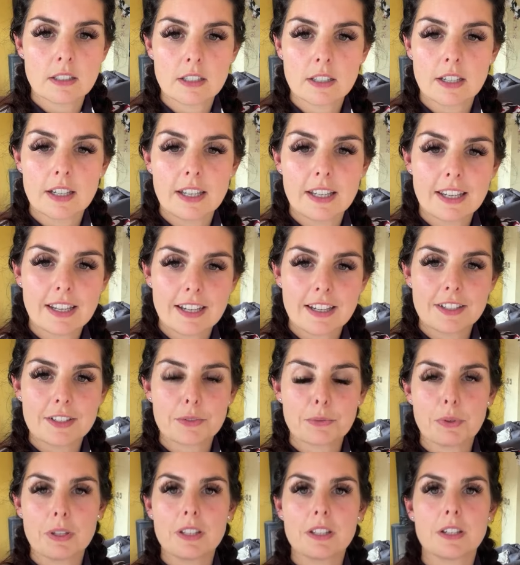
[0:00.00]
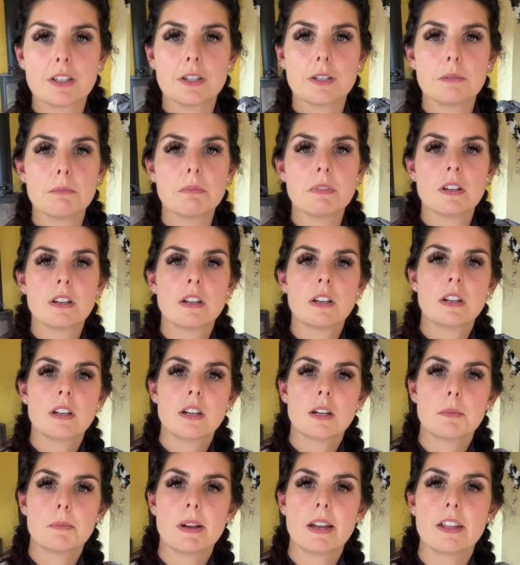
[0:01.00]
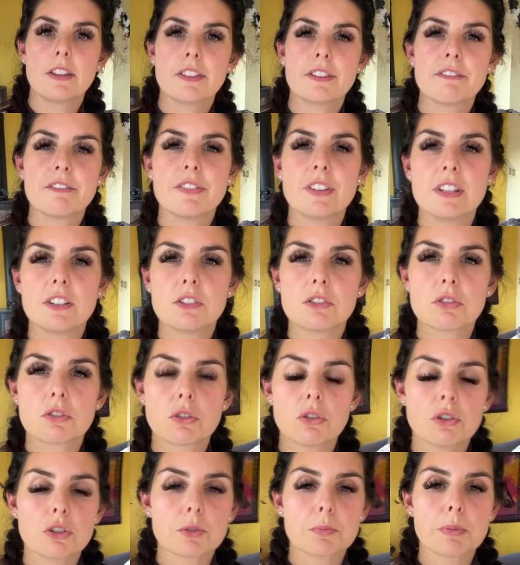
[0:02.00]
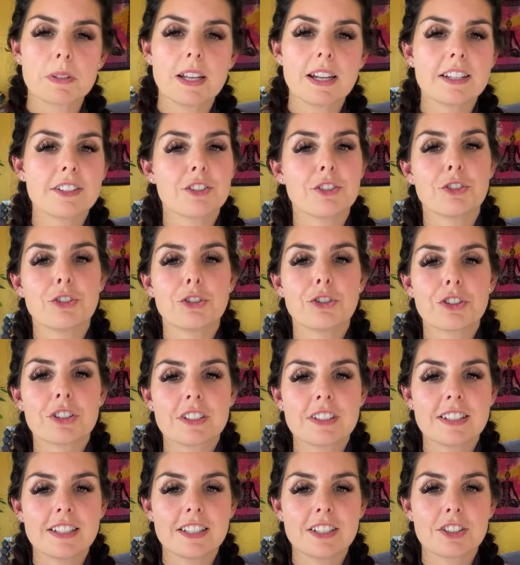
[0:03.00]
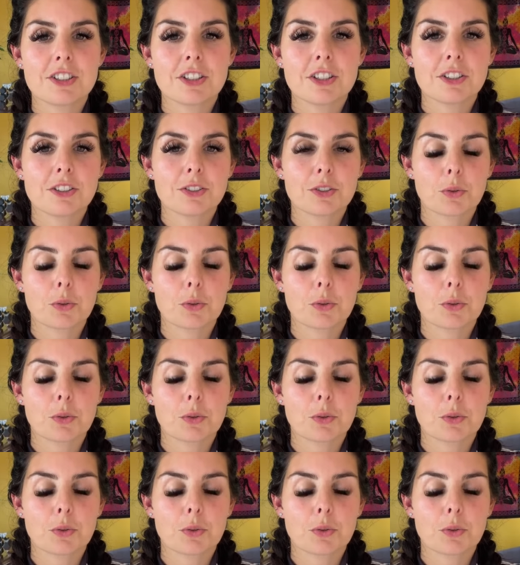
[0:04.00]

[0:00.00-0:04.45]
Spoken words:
Hey guys, welcome. I'm a health and fitness coach, Pilates and yoga teacher. It's a